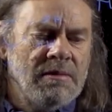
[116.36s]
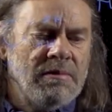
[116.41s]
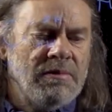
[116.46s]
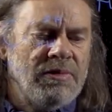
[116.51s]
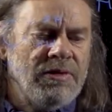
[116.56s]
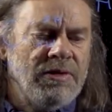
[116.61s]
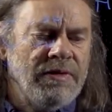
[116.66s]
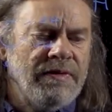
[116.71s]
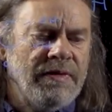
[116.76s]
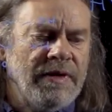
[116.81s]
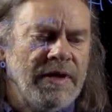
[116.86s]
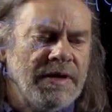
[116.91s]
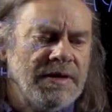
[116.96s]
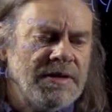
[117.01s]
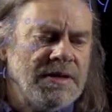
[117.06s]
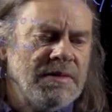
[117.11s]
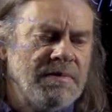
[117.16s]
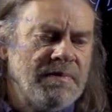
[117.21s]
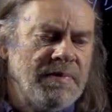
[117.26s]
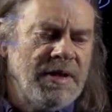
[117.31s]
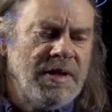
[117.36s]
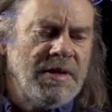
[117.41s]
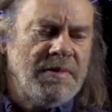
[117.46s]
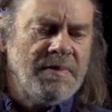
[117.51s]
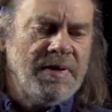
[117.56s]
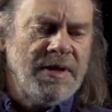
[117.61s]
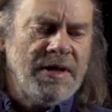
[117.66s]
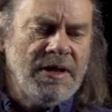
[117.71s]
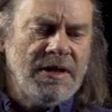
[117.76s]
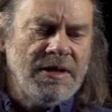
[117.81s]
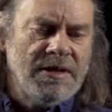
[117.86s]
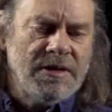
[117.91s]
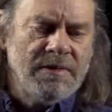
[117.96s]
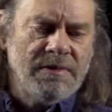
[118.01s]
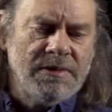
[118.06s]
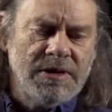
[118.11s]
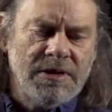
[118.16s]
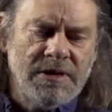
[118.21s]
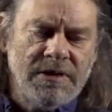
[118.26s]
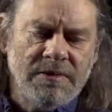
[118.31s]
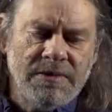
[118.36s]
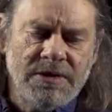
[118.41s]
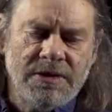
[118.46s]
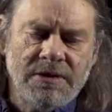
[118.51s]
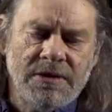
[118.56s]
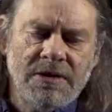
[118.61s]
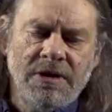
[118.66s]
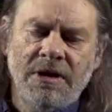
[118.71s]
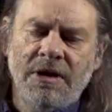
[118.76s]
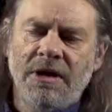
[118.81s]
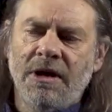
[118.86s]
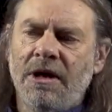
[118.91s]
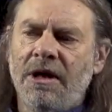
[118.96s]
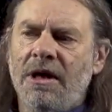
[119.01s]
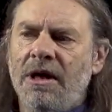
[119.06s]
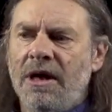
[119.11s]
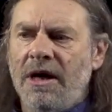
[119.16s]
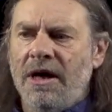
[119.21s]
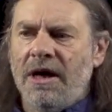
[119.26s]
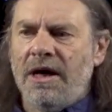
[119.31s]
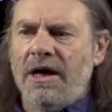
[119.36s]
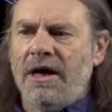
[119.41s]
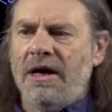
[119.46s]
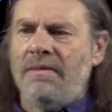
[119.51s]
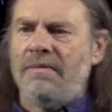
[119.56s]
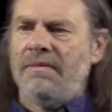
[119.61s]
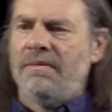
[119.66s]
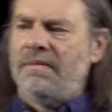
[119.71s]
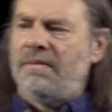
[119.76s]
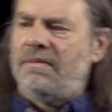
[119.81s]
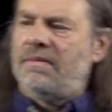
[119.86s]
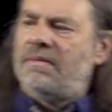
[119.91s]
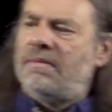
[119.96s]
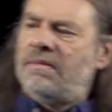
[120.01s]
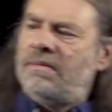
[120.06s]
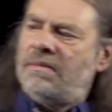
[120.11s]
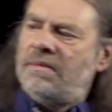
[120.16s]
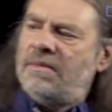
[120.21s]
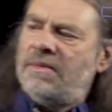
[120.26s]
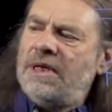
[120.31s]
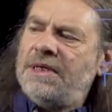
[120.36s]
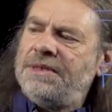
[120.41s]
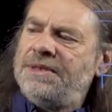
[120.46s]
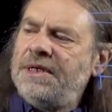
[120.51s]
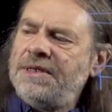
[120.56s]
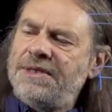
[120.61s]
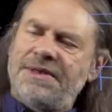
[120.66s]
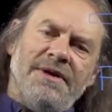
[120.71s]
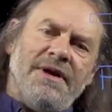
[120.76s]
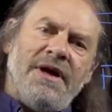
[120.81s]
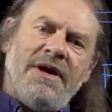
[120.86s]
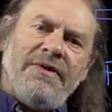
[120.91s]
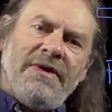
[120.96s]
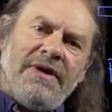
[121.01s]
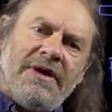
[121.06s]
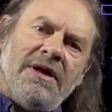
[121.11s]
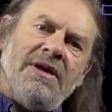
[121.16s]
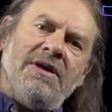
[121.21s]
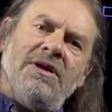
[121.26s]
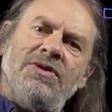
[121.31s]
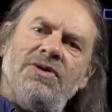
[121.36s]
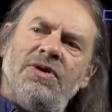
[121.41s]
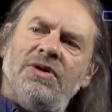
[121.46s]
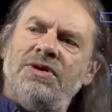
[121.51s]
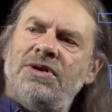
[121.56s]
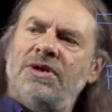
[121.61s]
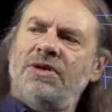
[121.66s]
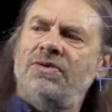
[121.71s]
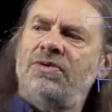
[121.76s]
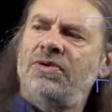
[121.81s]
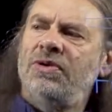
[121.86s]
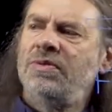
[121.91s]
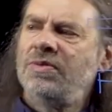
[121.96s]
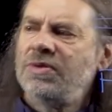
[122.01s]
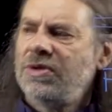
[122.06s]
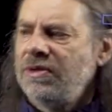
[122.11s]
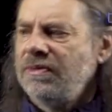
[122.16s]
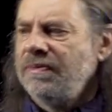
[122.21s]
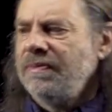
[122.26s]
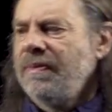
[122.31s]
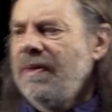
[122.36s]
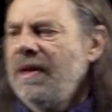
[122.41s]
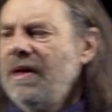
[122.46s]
abbreviated PP sometimes, that doesn't have any hydroxyl groups on,